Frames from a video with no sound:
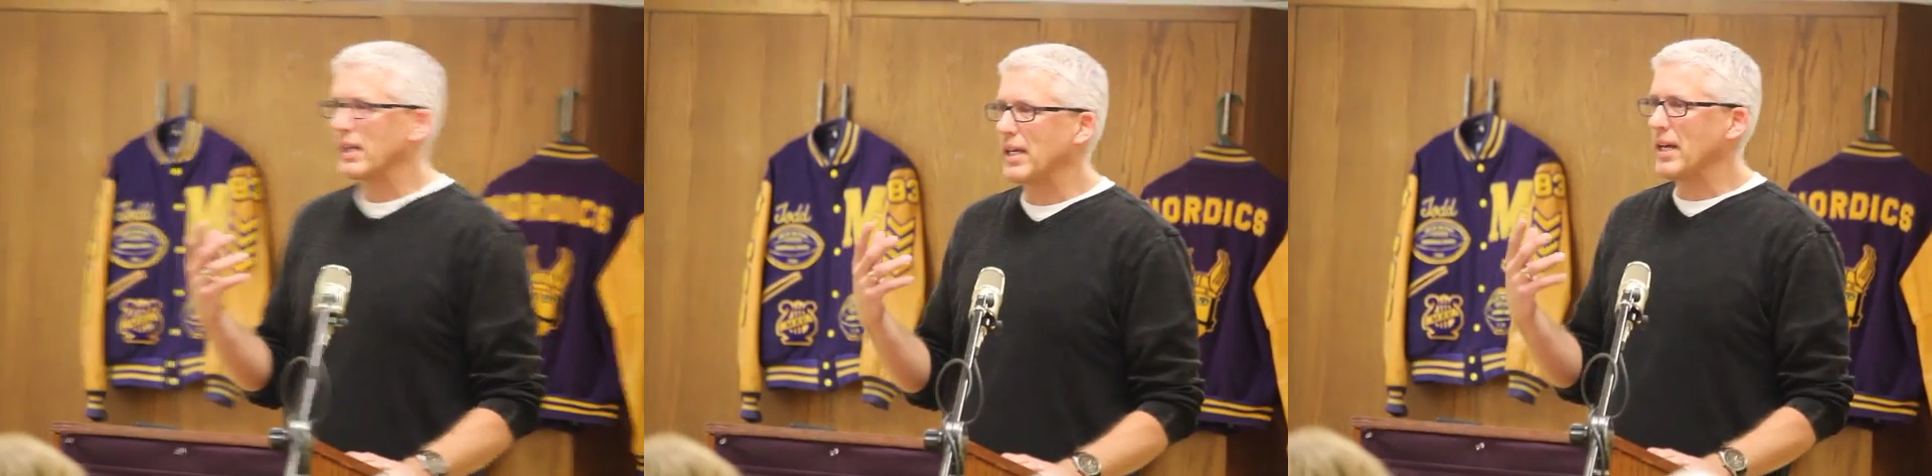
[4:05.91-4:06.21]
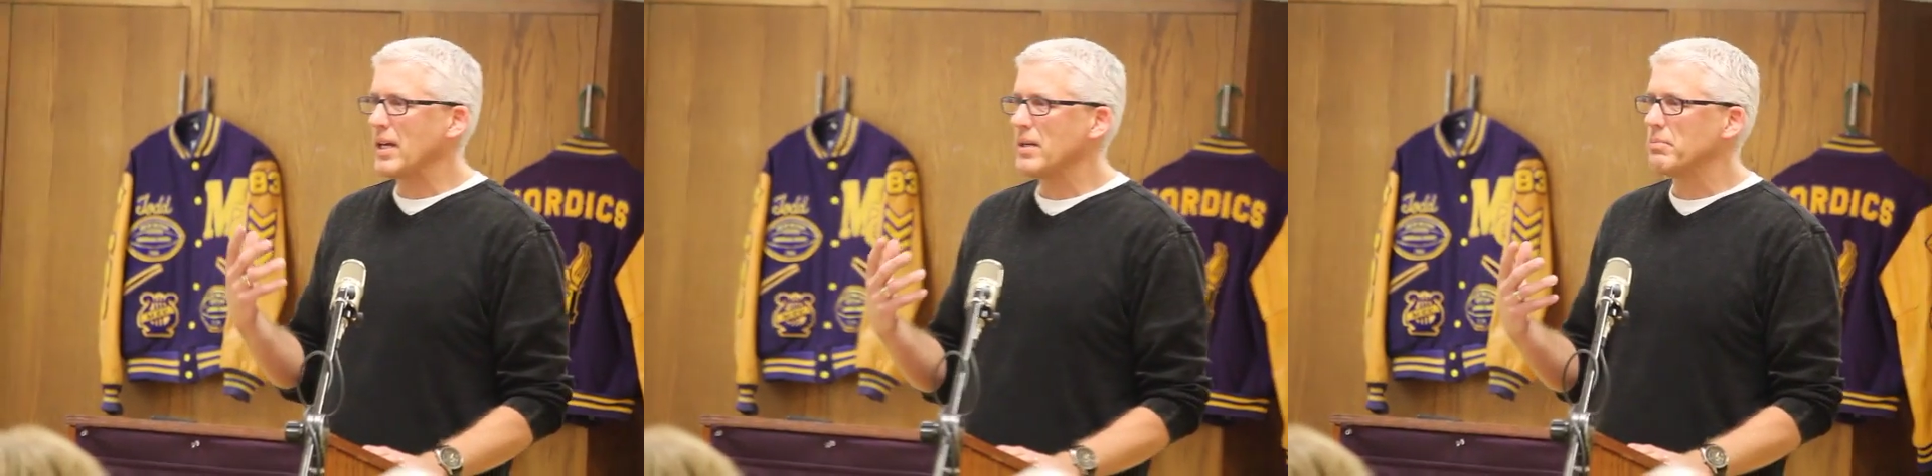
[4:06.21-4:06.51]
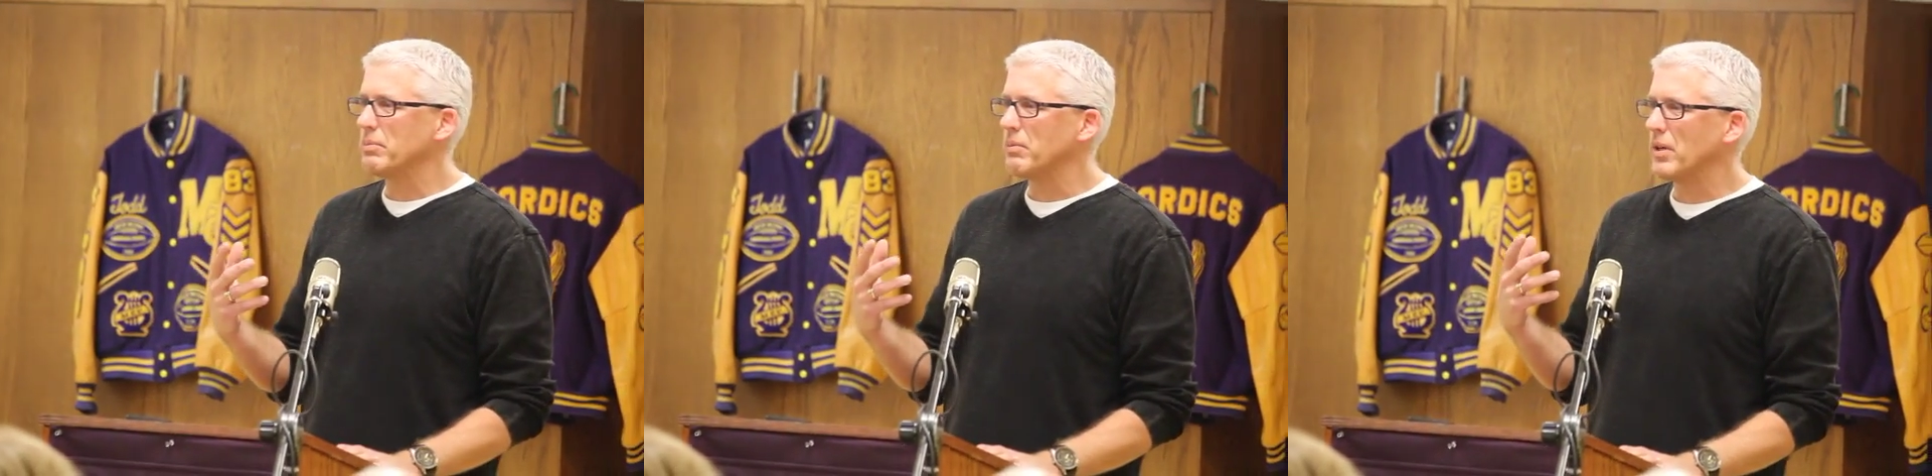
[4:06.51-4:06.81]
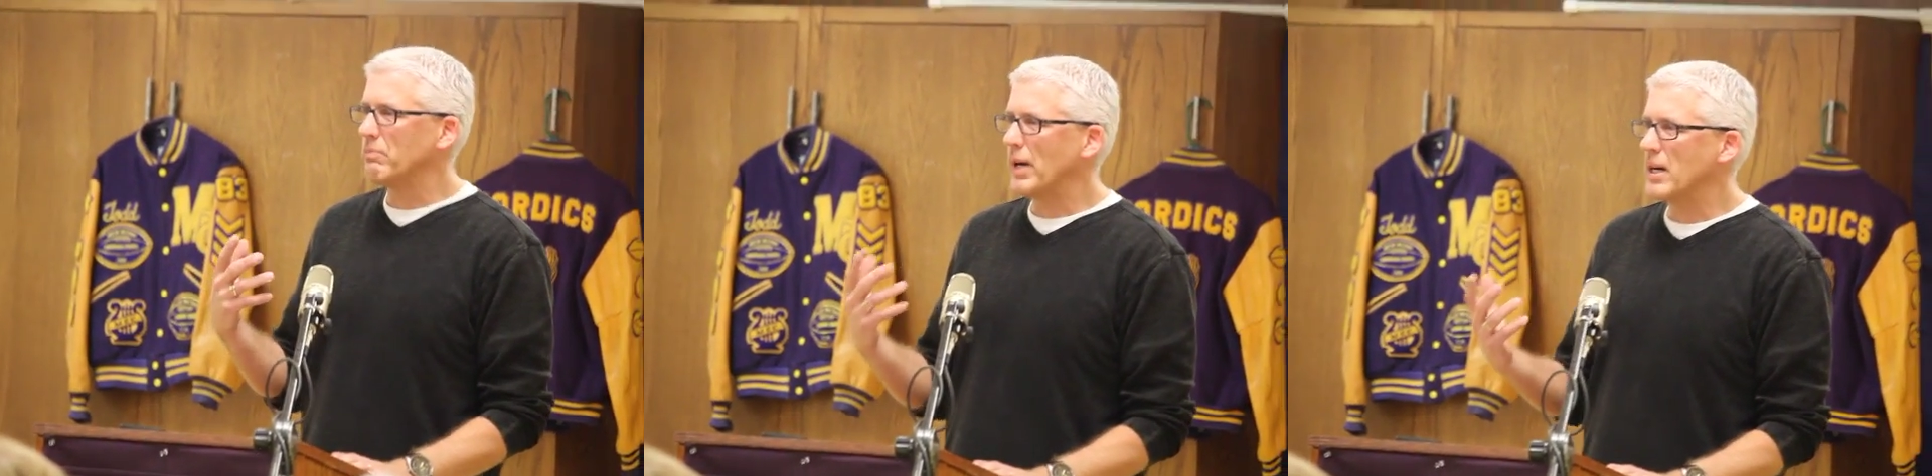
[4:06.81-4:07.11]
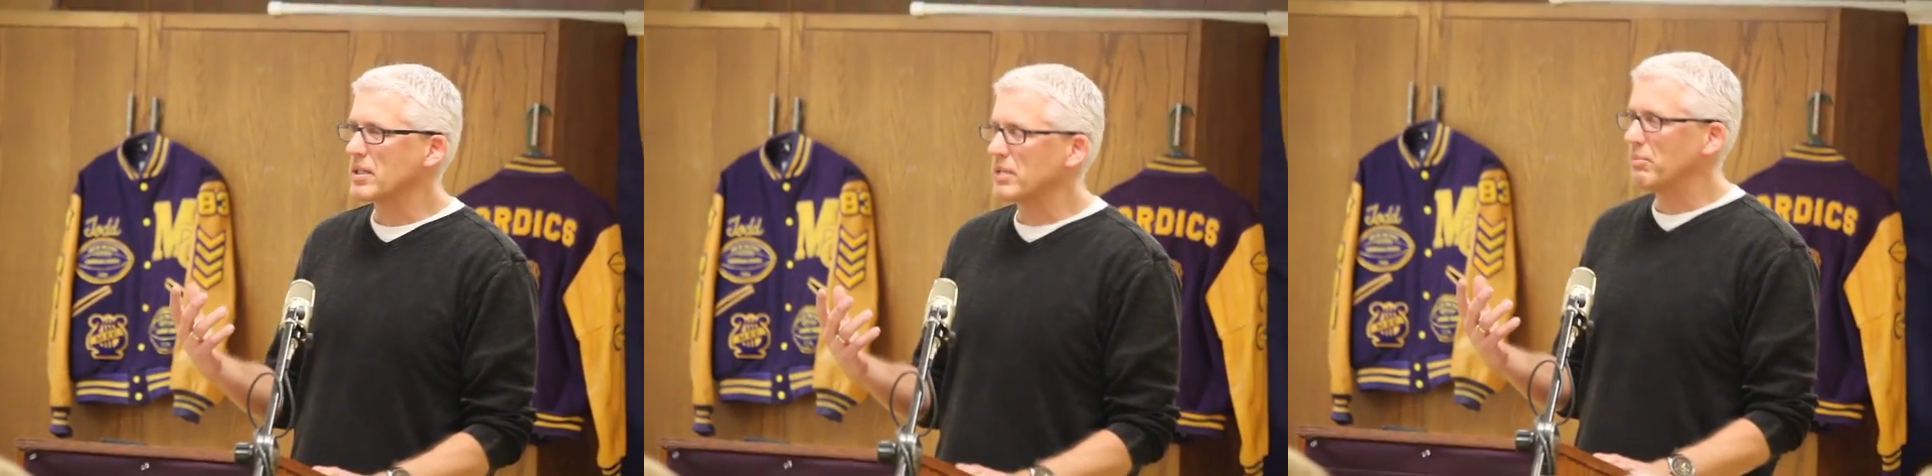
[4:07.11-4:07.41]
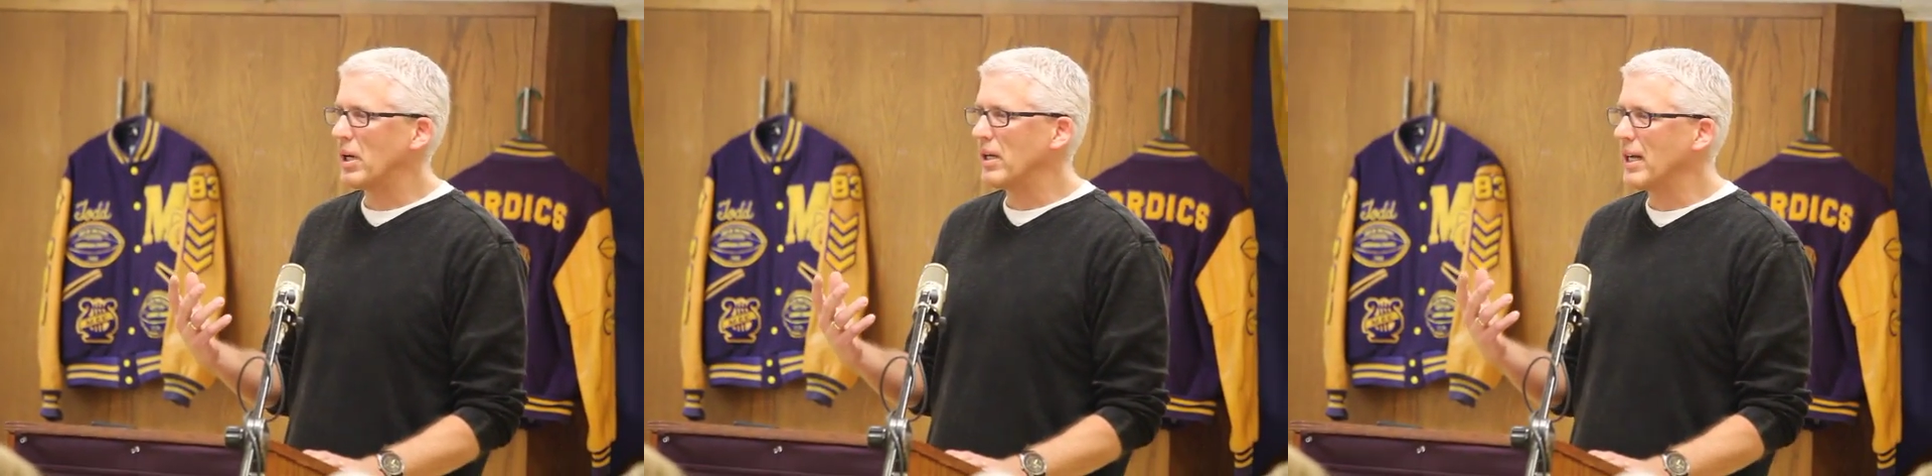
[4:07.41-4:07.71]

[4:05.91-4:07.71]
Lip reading: game of basketball?